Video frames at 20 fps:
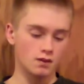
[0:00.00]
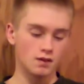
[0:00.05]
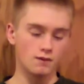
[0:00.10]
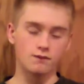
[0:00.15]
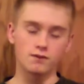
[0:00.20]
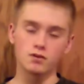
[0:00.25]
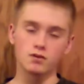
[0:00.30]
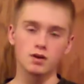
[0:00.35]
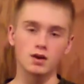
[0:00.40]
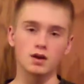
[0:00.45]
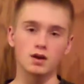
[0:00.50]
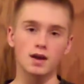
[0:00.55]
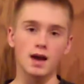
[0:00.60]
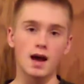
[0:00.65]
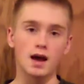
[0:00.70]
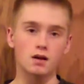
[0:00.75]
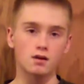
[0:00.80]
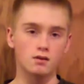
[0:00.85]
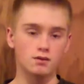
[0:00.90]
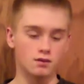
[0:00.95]
if you get
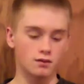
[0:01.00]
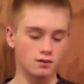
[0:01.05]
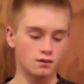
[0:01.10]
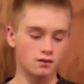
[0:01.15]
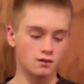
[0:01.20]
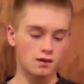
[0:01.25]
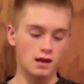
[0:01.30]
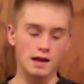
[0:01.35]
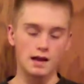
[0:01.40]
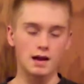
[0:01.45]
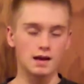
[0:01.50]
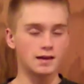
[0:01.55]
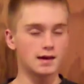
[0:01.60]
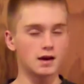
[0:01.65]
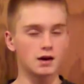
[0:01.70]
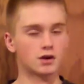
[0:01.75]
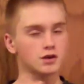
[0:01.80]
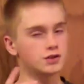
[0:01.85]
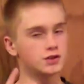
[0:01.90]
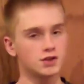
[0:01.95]
goggles, I
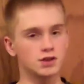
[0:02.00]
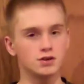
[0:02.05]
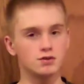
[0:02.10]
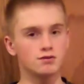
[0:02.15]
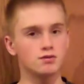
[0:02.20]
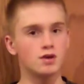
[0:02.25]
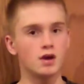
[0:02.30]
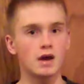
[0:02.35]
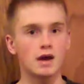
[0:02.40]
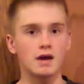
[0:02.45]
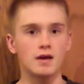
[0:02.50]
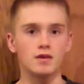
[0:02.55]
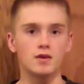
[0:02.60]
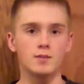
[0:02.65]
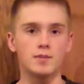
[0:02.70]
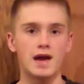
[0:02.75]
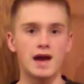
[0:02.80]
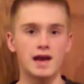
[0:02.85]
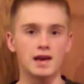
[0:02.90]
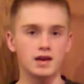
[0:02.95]
guarantee you
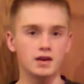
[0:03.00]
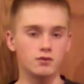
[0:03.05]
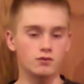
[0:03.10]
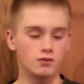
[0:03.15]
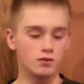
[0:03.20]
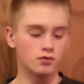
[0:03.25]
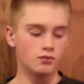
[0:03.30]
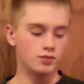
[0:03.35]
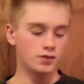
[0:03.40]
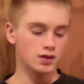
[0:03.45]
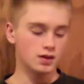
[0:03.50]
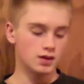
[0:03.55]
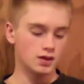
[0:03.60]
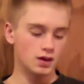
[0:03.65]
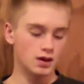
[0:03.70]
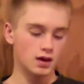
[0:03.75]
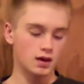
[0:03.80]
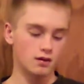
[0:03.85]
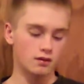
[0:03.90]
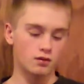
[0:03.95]
the padding will
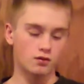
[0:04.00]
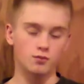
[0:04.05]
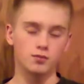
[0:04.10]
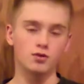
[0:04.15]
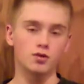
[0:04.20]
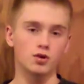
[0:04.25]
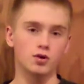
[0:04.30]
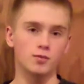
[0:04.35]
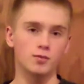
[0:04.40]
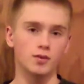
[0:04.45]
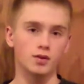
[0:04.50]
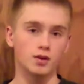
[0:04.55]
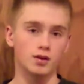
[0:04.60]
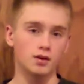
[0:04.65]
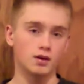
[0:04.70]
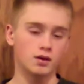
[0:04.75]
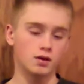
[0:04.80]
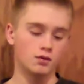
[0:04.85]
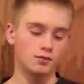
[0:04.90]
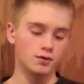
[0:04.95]
be superb.
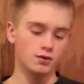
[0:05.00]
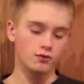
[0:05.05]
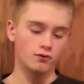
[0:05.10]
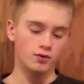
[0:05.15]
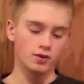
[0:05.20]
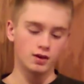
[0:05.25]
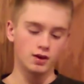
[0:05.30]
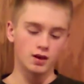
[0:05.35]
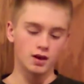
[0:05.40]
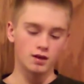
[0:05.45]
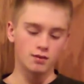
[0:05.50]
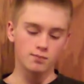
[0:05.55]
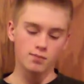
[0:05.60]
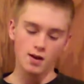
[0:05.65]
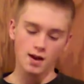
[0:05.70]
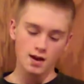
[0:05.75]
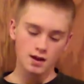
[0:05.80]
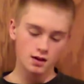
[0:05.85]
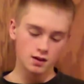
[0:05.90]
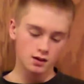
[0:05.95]
It'll be really nice
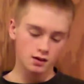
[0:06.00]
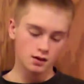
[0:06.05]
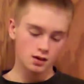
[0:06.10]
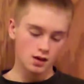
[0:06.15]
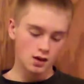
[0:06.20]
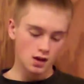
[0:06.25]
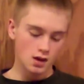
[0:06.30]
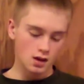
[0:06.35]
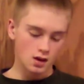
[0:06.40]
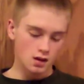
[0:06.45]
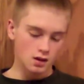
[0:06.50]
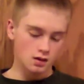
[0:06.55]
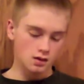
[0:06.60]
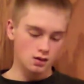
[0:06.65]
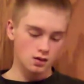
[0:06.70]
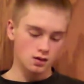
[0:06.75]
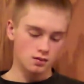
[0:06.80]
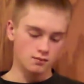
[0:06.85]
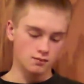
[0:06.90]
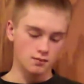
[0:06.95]
padding,
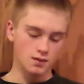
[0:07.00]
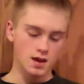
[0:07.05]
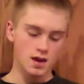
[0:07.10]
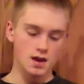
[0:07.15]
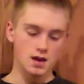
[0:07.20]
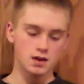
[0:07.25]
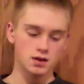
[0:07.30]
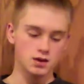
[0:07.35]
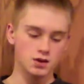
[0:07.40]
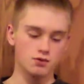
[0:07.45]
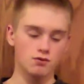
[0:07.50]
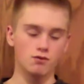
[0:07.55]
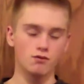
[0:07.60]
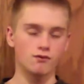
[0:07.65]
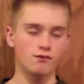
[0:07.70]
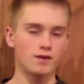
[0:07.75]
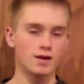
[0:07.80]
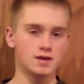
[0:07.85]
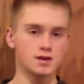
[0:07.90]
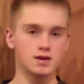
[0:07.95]
and you
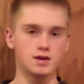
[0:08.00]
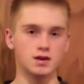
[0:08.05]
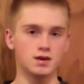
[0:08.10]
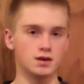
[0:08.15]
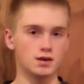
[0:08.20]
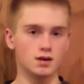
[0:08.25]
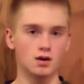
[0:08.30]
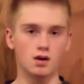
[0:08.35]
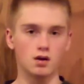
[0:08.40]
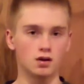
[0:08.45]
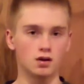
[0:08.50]
won't find any